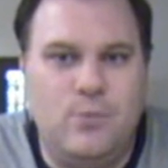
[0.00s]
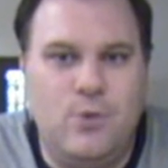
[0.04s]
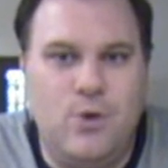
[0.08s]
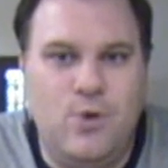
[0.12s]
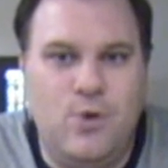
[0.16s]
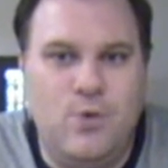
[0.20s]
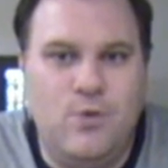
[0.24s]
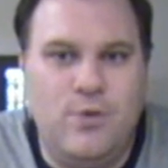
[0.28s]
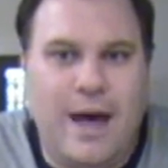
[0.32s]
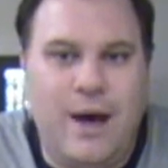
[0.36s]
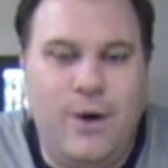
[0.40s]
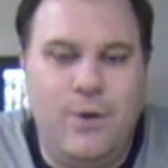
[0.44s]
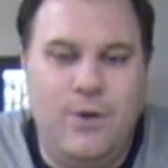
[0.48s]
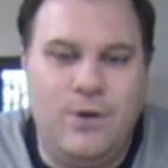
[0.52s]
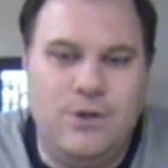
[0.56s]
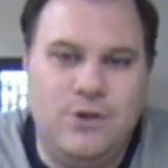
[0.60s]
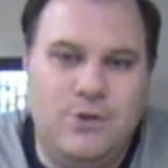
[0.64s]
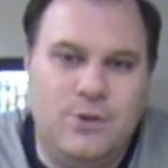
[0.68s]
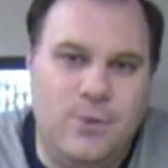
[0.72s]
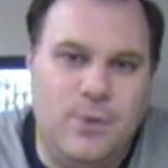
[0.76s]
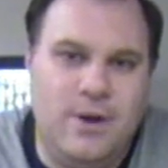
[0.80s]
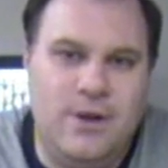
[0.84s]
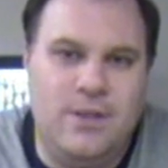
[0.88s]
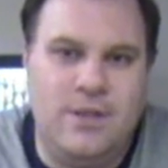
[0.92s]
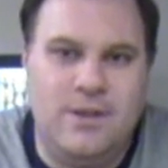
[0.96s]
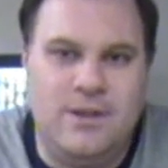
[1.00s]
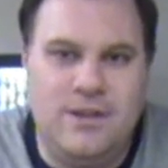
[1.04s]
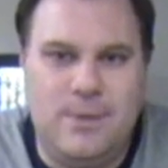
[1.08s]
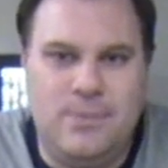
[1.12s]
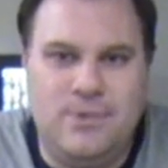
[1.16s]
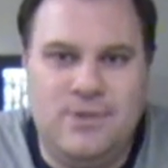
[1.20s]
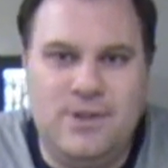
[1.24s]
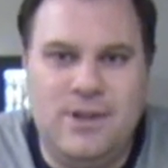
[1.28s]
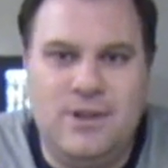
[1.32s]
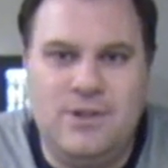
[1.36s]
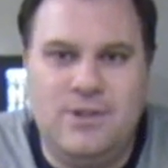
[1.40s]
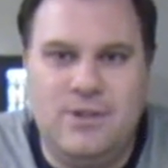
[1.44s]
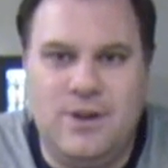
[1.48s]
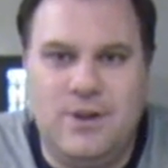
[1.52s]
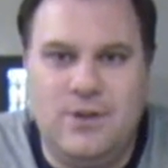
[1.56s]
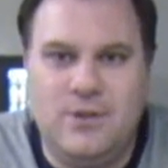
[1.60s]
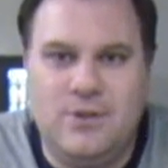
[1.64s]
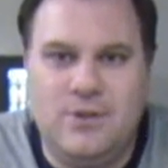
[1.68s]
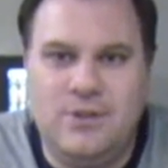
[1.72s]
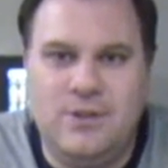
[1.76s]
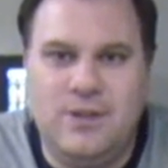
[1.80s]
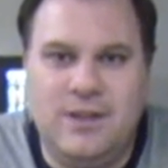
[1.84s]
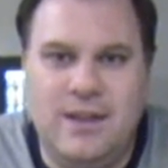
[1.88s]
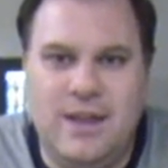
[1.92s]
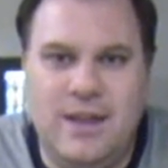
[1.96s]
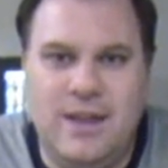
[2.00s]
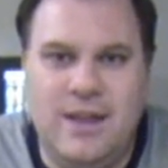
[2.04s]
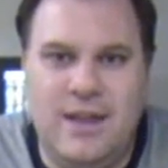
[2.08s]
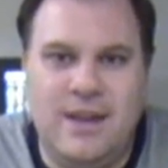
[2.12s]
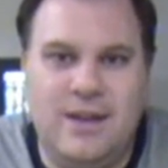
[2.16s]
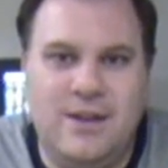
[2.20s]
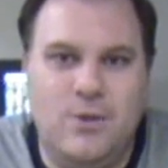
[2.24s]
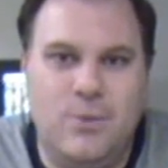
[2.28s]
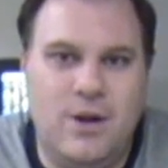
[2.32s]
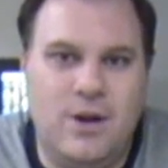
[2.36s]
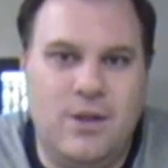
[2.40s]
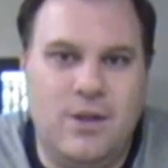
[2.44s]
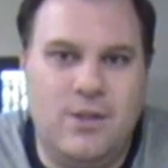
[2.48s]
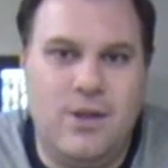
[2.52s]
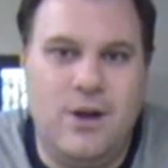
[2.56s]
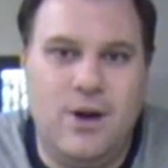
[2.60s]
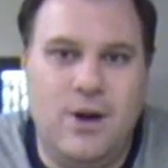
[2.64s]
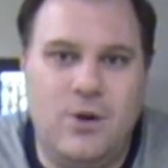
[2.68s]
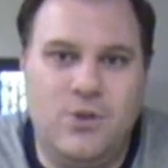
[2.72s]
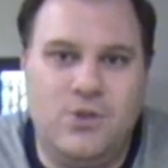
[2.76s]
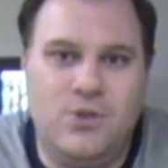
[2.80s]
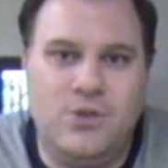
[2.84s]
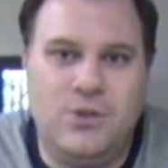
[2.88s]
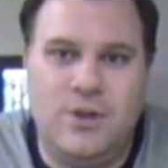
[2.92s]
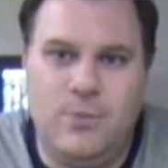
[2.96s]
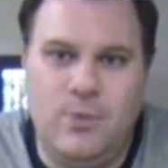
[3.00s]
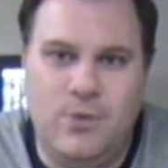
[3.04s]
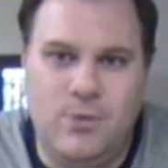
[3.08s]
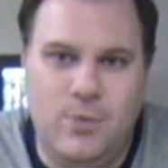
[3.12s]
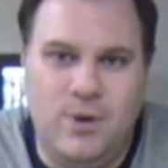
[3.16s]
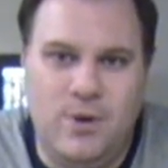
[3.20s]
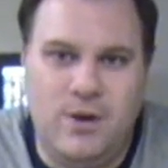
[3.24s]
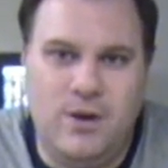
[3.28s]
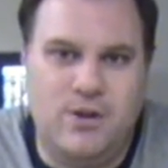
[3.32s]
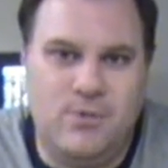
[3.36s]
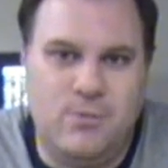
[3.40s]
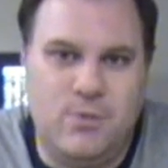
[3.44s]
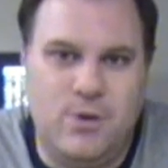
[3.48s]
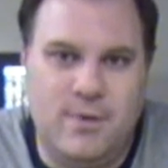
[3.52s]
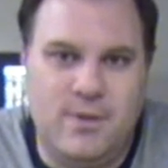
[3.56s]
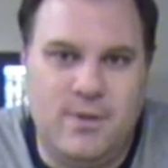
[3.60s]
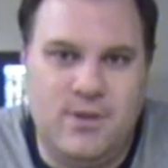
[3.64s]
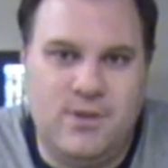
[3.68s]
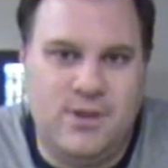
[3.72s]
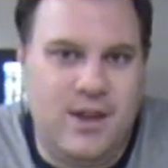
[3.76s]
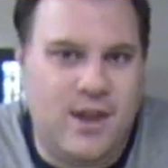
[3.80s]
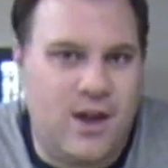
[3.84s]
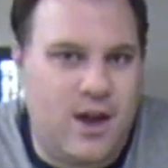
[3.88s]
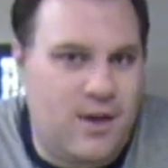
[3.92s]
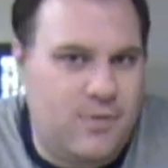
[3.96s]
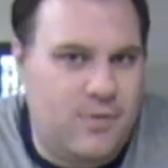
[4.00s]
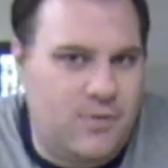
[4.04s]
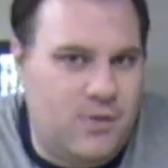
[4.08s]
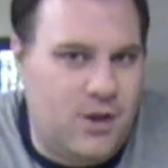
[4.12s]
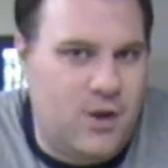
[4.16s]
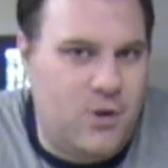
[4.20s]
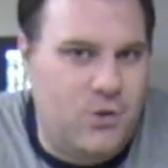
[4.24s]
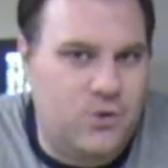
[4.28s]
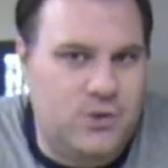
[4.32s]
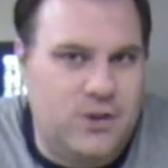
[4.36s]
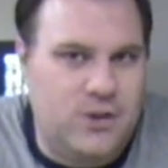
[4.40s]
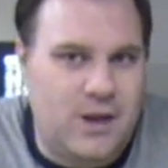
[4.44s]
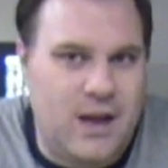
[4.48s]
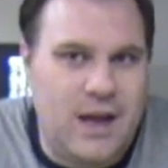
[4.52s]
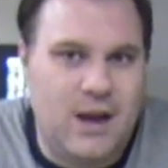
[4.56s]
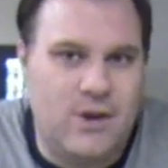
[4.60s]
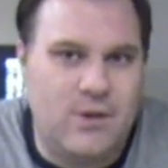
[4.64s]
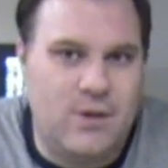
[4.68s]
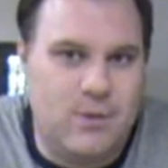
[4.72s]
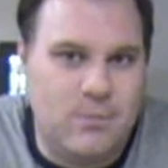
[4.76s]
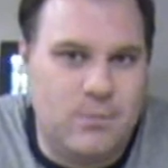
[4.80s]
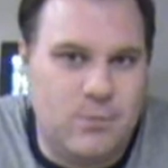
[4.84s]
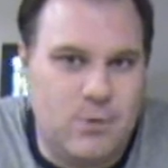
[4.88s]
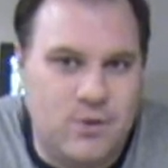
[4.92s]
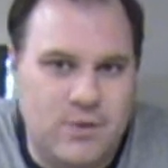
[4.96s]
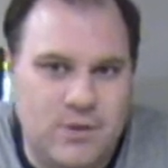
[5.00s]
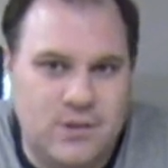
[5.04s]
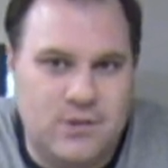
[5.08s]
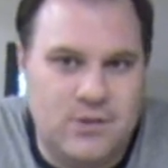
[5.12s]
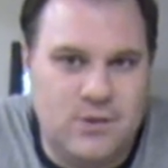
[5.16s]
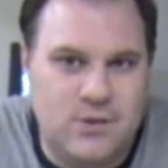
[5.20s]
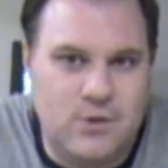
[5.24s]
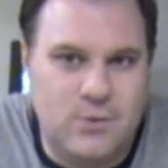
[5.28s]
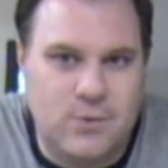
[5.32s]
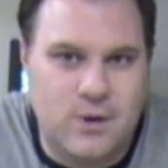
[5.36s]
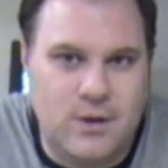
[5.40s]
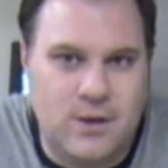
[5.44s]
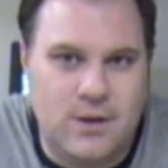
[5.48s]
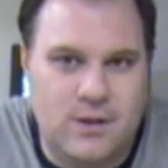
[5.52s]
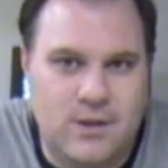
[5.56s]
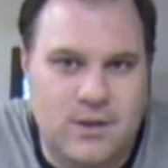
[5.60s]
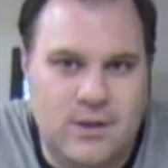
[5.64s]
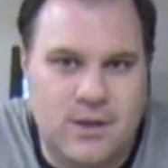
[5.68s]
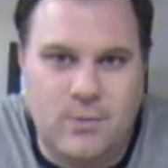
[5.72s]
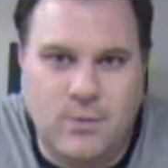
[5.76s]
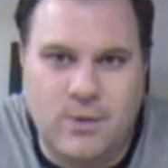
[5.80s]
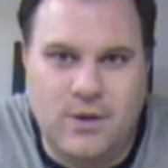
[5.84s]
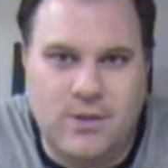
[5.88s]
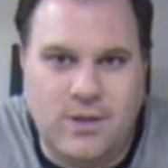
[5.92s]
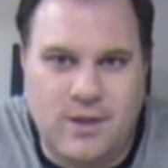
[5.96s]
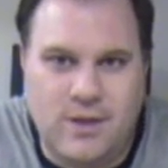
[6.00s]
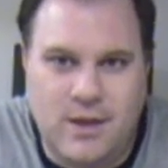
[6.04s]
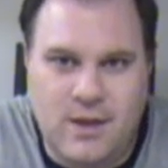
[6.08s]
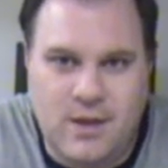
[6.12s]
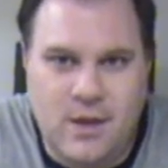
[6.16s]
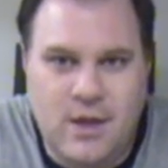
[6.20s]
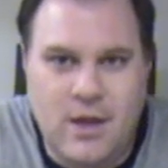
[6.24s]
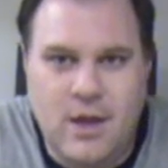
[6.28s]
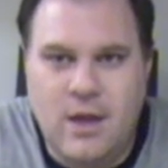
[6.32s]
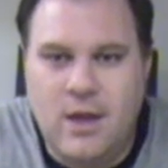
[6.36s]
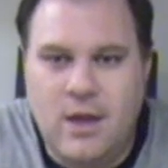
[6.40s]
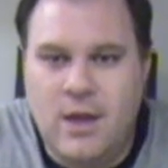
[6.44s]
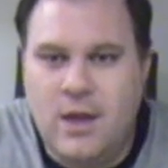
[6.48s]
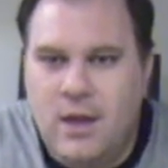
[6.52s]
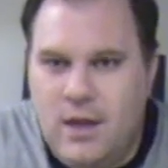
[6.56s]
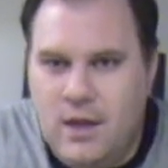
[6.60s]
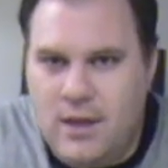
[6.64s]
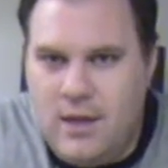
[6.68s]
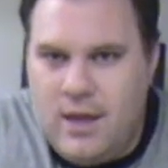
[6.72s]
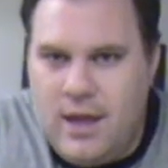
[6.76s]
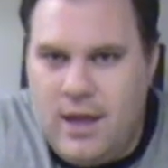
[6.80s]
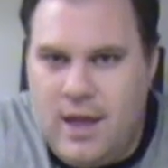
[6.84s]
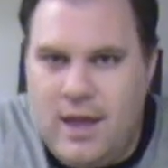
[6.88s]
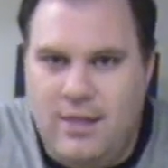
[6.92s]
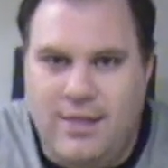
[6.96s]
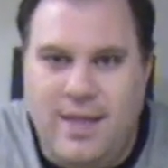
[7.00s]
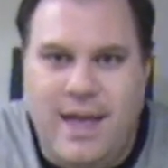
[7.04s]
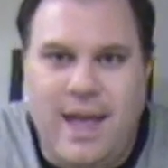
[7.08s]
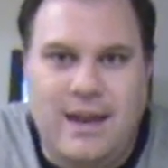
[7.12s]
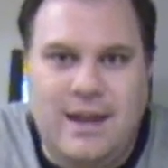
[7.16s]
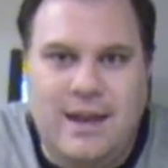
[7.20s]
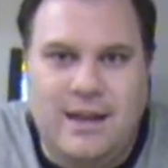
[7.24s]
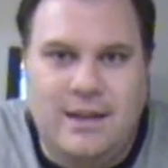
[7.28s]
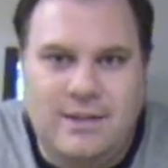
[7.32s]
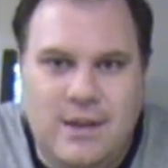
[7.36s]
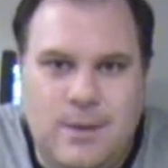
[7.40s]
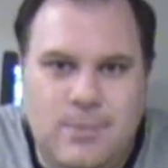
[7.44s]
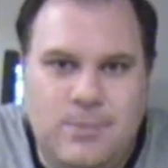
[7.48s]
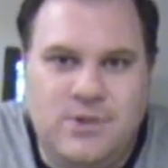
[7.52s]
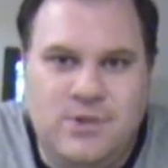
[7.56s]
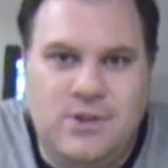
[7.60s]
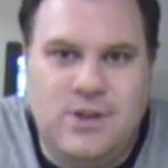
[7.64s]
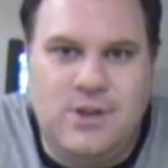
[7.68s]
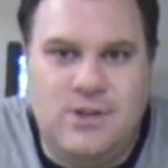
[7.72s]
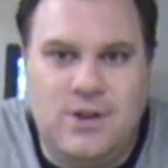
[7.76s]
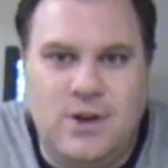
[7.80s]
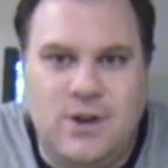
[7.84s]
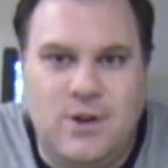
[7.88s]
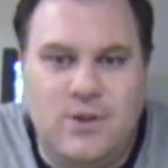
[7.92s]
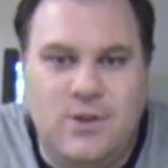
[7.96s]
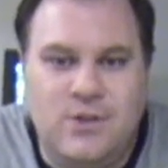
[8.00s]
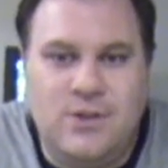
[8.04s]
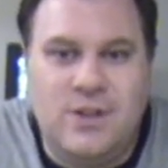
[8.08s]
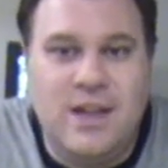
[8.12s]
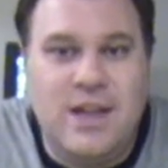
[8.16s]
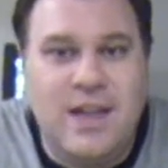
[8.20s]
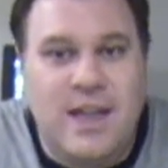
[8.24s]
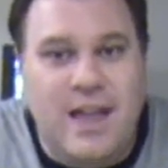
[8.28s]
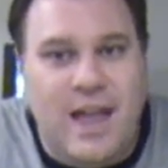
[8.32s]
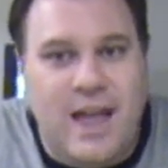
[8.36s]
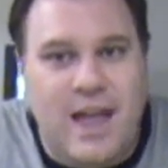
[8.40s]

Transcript: if you were to take some of those movements, move out to one of the deep sea zones, get into one of those with one of your movements, say off the coast of Ireland, move into one of the